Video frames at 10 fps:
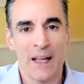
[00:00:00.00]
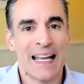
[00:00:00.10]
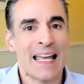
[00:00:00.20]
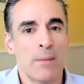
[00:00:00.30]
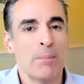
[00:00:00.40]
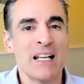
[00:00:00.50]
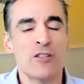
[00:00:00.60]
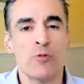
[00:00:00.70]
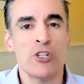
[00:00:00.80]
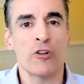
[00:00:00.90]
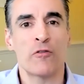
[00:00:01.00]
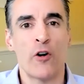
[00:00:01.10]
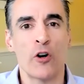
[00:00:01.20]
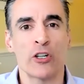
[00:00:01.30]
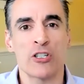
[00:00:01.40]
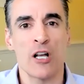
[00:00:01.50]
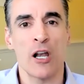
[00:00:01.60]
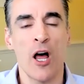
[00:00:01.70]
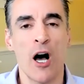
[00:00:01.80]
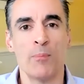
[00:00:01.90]
it means we should focus a
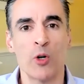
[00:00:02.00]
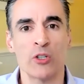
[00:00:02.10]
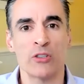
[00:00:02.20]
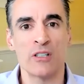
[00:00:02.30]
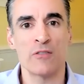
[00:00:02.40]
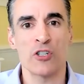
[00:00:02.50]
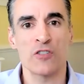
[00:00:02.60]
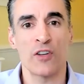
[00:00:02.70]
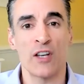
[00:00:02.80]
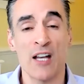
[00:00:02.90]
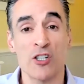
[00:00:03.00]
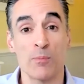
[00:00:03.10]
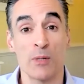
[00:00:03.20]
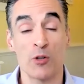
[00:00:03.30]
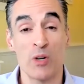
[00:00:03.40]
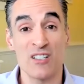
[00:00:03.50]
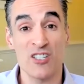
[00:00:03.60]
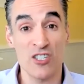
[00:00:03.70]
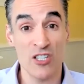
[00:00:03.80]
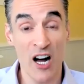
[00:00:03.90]
lot more on the diversification between
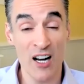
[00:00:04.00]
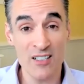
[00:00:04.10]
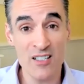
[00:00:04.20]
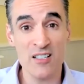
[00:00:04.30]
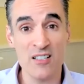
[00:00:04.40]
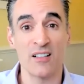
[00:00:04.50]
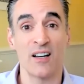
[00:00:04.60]
stocks